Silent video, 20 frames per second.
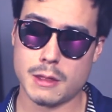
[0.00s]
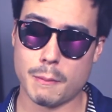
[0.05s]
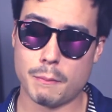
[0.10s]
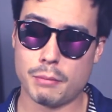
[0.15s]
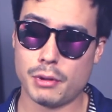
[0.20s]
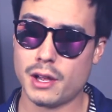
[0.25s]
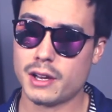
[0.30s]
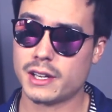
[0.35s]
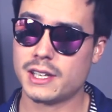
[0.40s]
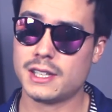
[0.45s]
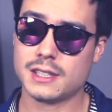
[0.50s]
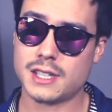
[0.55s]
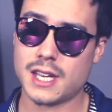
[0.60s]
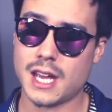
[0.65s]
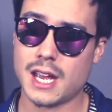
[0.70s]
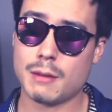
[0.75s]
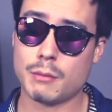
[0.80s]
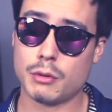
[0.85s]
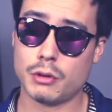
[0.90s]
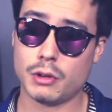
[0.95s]
the plug-in
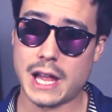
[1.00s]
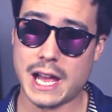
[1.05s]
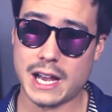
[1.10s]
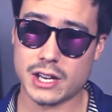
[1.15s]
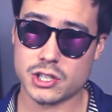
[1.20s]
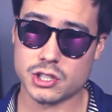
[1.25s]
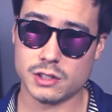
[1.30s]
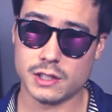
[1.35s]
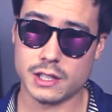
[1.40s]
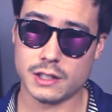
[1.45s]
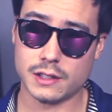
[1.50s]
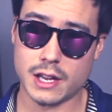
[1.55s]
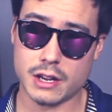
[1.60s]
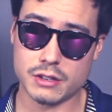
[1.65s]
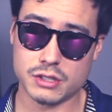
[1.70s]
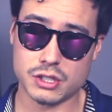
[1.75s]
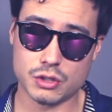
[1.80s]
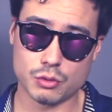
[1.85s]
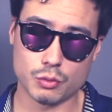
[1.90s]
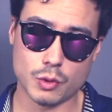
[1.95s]
cable actually
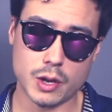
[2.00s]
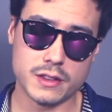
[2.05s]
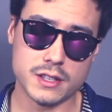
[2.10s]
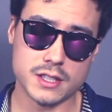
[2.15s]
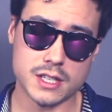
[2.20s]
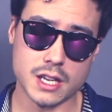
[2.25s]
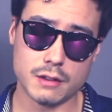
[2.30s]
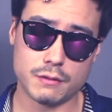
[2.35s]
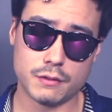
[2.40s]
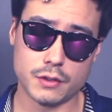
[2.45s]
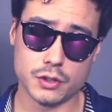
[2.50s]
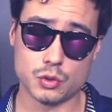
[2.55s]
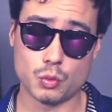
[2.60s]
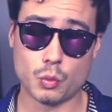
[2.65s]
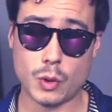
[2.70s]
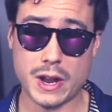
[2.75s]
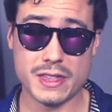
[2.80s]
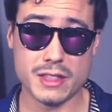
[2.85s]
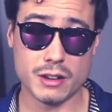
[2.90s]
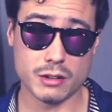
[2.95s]
allows you to run these headphones
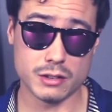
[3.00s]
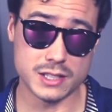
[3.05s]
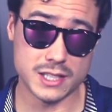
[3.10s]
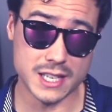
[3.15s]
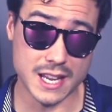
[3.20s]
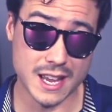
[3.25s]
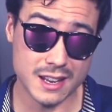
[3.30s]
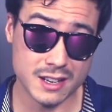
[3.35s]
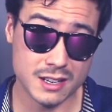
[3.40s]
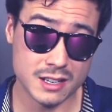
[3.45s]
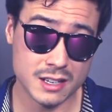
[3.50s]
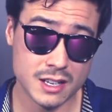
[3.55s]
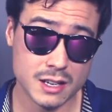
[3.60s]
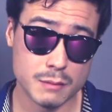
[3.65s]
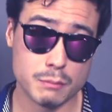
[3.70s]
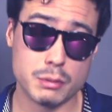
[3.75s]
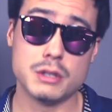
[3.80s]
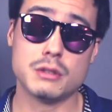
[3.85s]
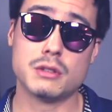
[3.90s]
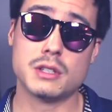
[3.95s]
when they're dead,
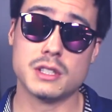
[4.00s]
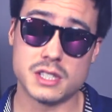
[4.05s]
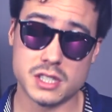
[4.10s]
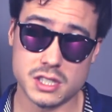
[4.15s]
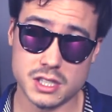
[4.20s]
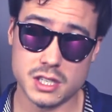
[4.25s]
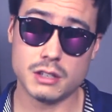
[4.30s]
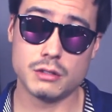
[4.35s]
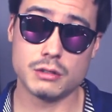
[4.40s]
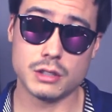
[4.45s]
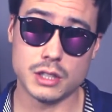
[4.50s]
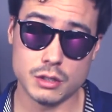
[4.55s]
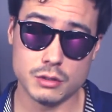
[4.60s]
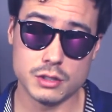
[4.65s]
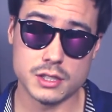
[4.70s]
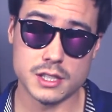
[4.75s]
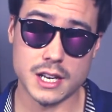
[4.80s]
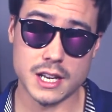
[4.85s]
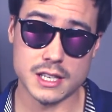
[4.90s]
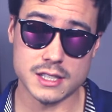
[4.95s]
but you can still use
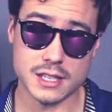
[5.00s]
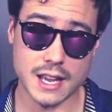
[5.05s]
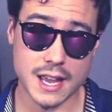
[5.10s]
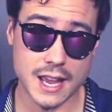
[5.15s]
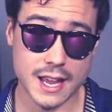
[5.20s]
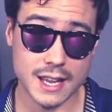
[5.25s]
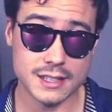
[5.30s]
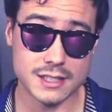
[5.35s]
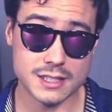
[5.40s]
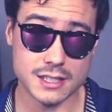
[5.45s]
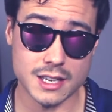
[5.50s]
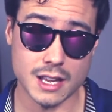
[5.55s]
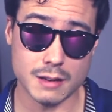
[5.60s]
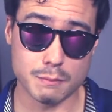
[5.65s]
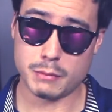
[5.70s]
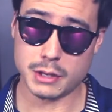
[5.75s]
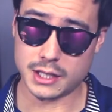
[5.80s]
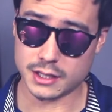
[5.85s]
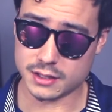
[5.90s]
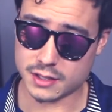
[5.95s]
it as a headset
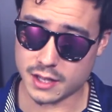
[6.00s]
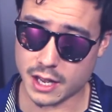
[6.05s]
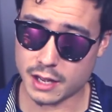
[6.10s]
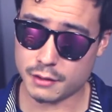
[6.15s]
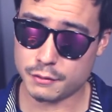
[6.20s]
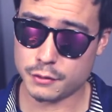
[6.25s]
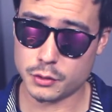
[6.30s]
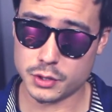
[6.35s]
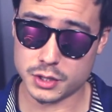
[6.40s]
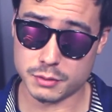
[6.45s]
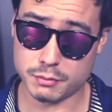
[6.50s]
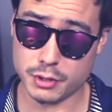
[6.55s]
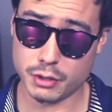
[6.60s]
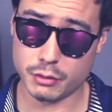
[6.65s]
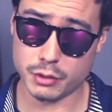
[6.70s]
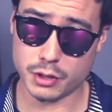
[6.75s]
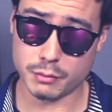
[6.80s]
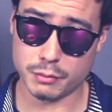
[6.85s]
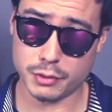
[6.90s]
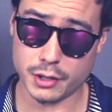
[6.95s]
because the headphone is built
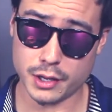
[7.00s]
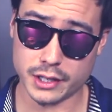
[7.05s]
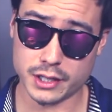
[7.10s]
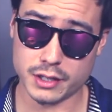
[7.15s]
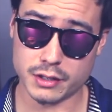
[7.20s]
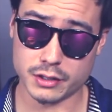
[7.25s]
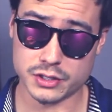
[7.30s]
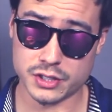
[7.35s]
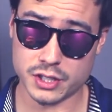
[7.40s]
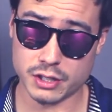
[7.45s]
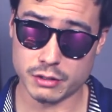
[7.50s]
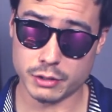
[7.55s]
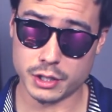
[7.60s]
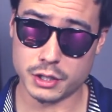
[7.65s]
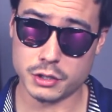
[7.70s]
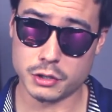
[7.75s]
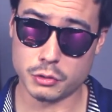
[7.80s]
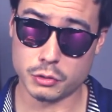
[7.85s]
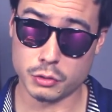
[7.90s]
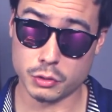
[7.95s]
with a plug-in auxiliary
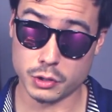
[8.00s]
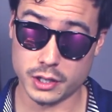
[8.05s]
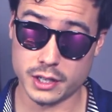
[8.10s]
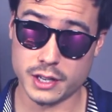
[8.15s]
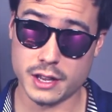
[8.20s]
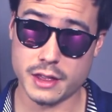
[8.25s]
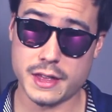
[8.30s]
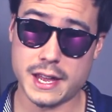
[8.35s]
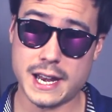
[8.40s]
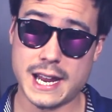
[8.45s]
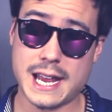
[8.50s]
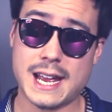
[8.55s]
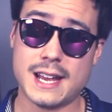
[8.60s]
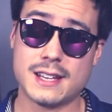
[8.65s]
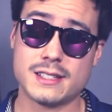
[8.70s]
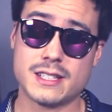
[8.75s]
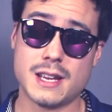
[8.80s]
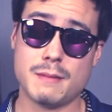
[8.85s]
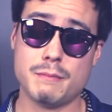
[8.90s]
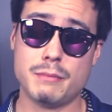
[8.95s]
cord that
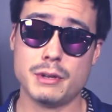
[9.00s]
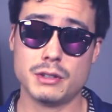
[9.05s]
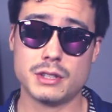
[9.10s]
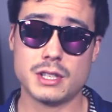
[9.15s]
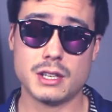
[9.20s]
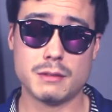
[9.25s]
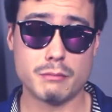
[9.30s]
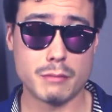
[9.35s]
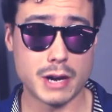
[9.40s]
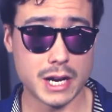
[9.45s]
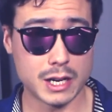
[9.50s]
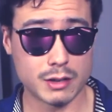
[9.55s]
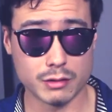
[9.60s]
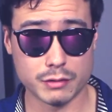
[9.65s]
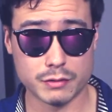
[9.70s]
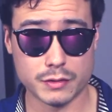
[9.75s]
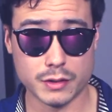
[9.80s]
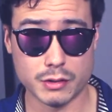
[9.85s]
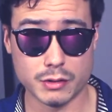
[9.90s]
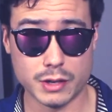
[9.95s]
has a built-in
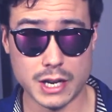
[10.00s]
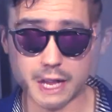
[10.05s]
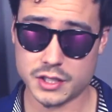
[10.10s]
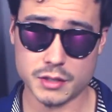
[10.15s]
microphone. And